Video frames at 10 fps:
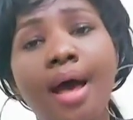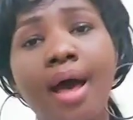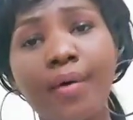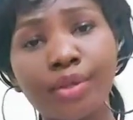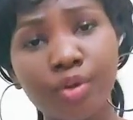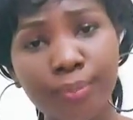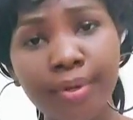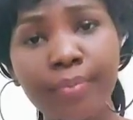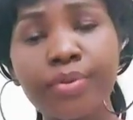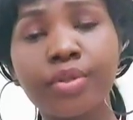How are you coping
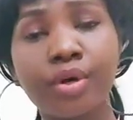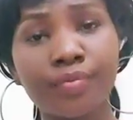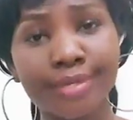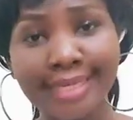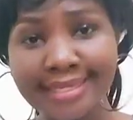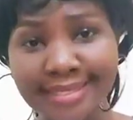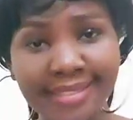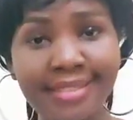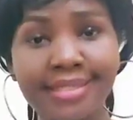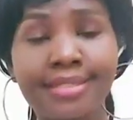up with
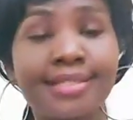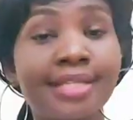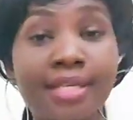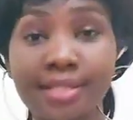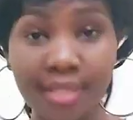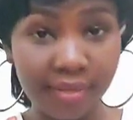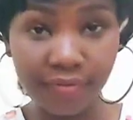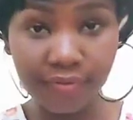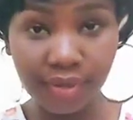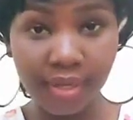COVID-19? Stay
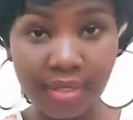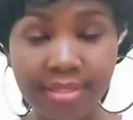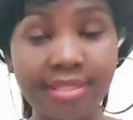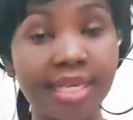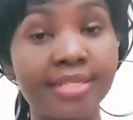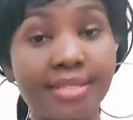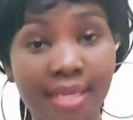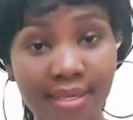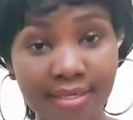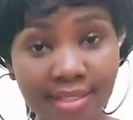safe, okay? Stay
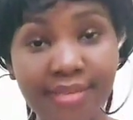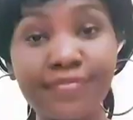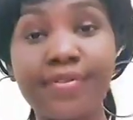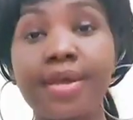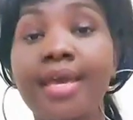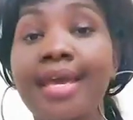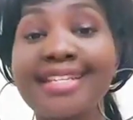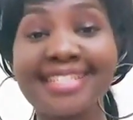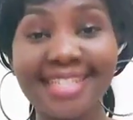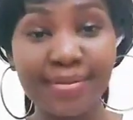safe
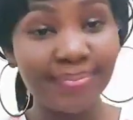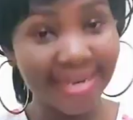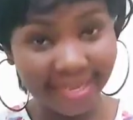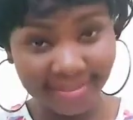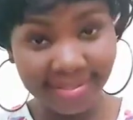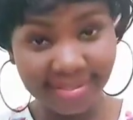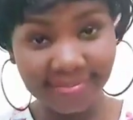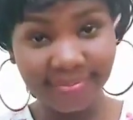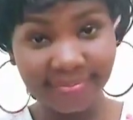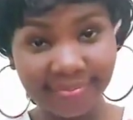and stay blessed.
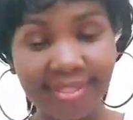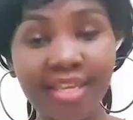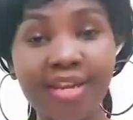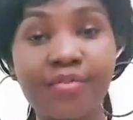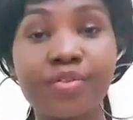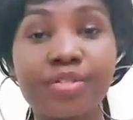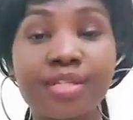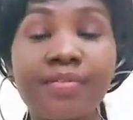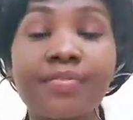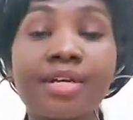Take care of
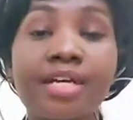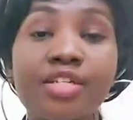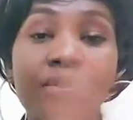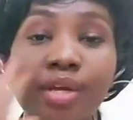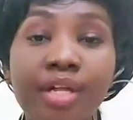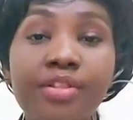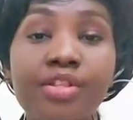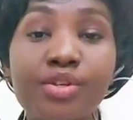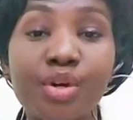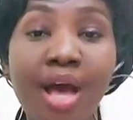yourself. God will help
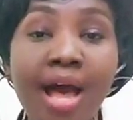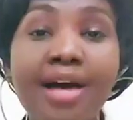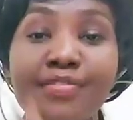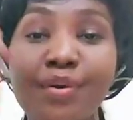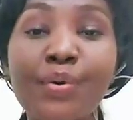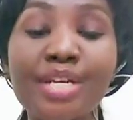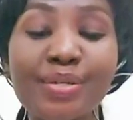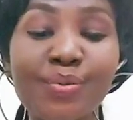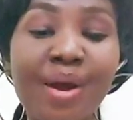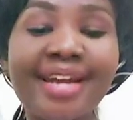you. Have only
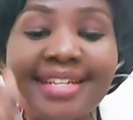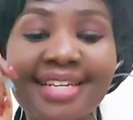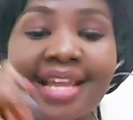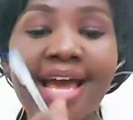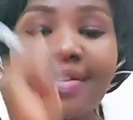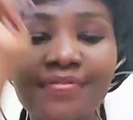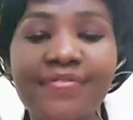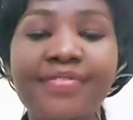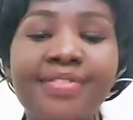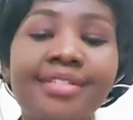one life.
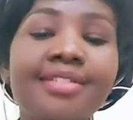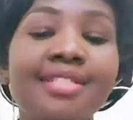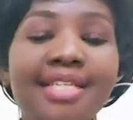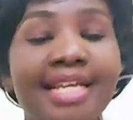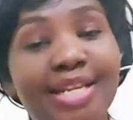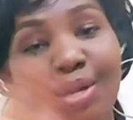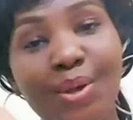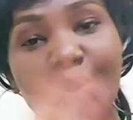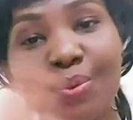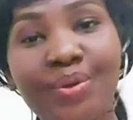
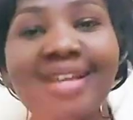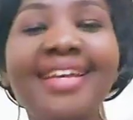Hello.